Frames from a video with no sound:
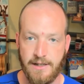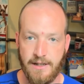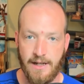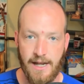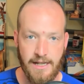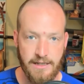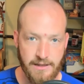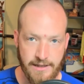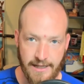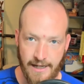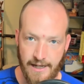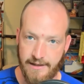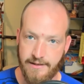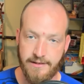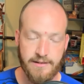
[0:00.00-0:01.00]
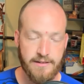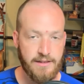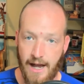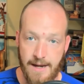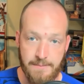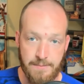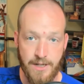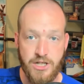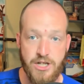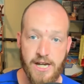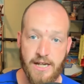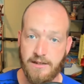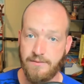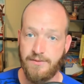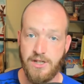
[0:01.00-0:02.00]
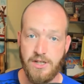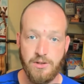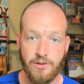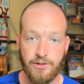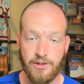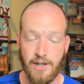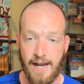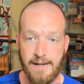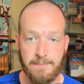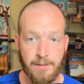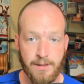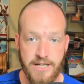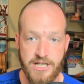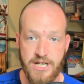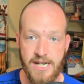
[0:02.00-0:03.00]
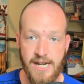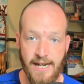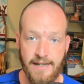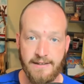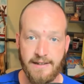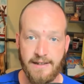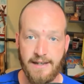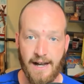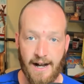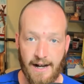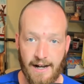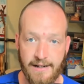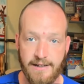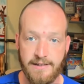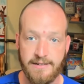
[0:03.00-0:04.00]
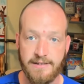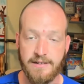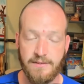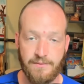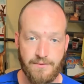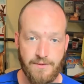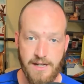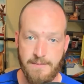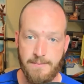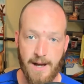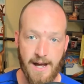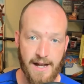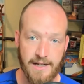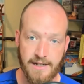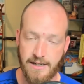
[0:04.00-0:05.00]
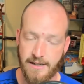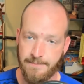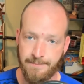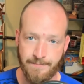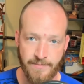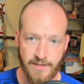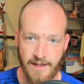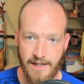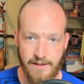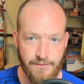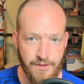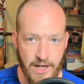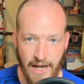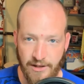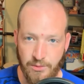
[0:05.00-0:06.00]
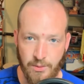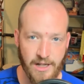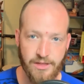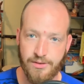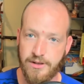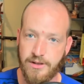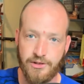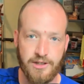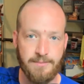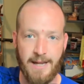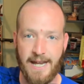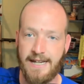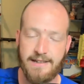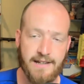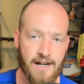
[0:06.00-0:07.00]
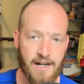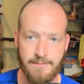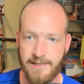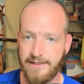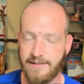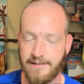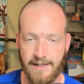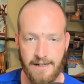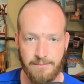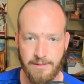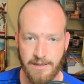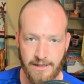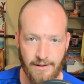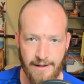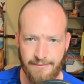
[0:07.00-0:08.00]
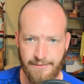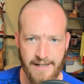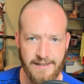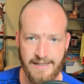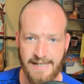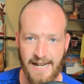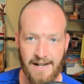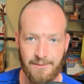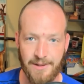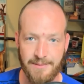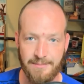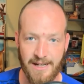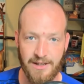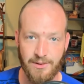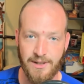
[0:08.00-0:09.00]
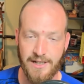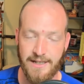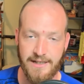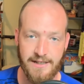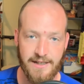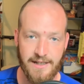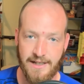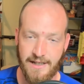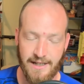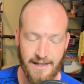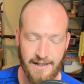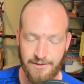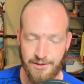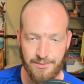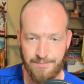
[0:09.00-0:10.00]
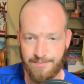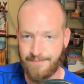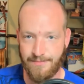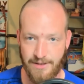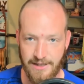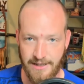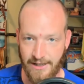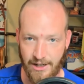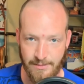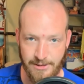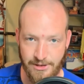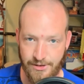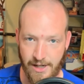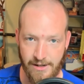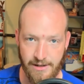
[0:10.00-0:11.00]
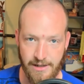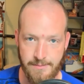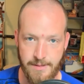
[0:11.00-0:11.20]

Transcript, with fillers: Hey, look, guys, I appreciate the views. I appreciate an honest feedback. And if you guys want to throw some hate comments down below, I finally got one, by the way, and it was really arbitrary.